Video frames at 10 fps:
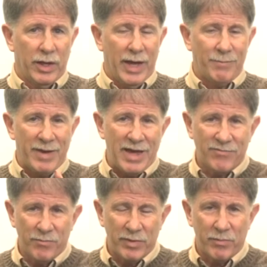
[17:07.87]
And may
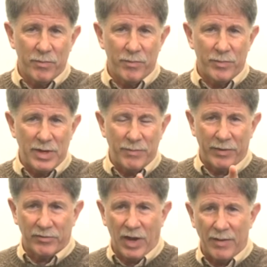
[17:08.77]
even be by
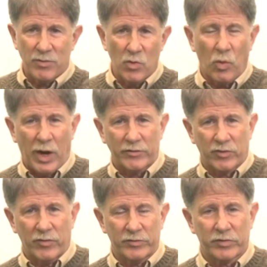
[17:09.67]
the time you
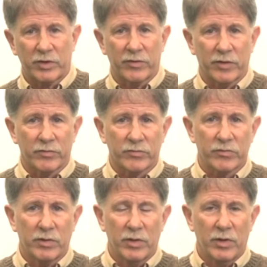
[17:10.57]
watch or listen to
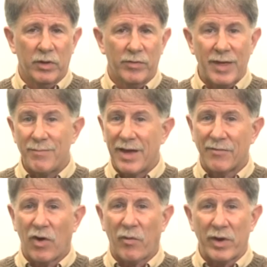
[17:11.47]
this, they may
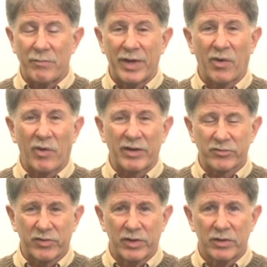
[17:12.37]
have already been
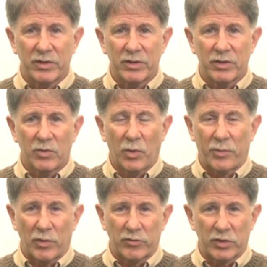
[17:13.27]
arrested or
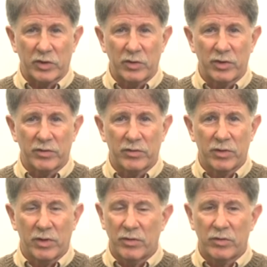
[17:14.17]
persecuted
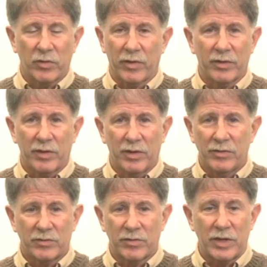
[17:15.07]
to
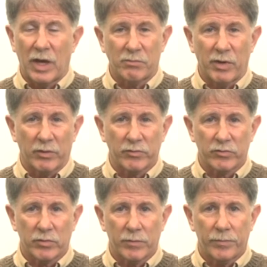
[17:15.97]
the utmost.